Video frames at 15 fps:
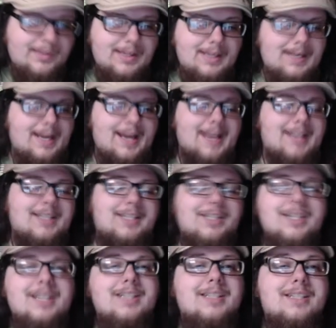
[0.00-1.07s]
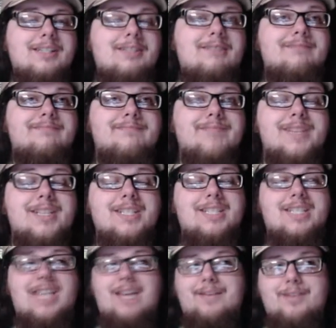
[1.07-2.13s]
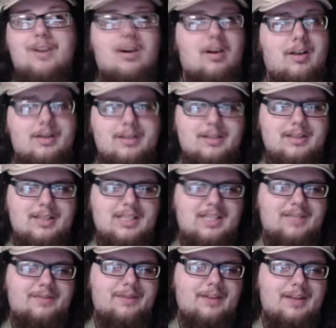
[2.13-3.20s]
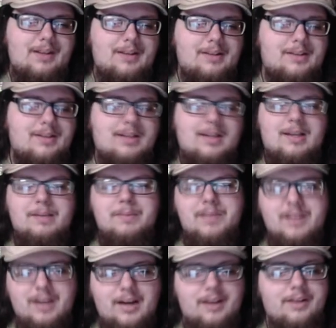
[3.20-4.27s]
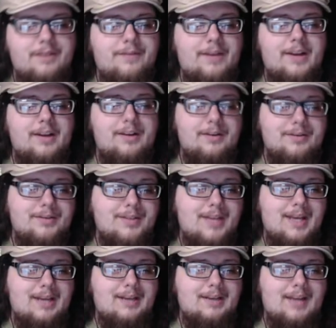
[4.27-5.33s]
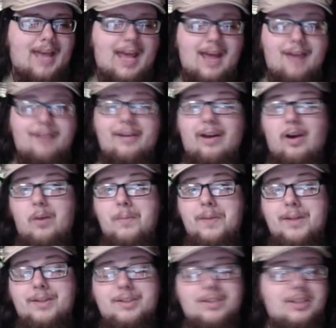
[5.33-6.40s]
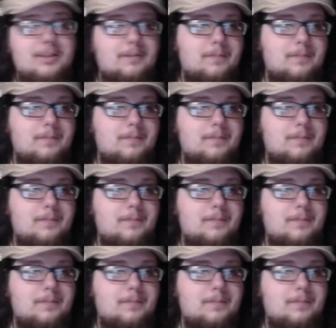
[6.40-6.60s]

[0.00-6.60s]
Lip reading: I guess it just saves costs. There's a bunch of other figures that have helmets